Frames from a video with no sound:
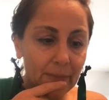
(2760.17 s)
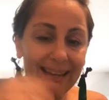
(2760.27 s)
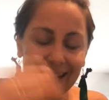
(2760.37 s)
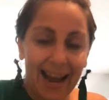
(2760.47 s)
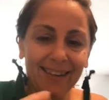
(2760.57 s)

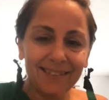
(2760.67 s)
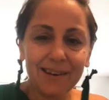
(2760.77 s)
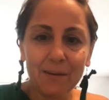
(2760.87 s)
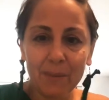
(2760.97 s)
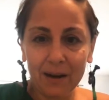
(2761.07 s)
it had to
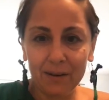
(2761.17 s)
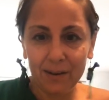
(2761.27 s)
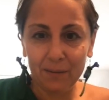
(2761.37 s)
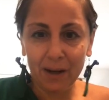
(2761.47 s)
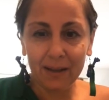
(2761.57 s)
come
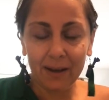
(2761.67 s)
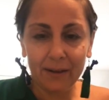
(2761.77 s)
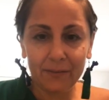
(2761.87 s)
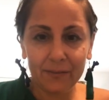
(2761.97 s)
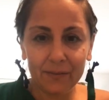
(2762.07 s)
out in my
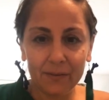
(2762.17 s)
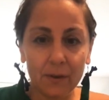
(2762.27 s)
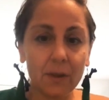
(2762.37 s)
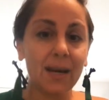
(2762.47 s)
life so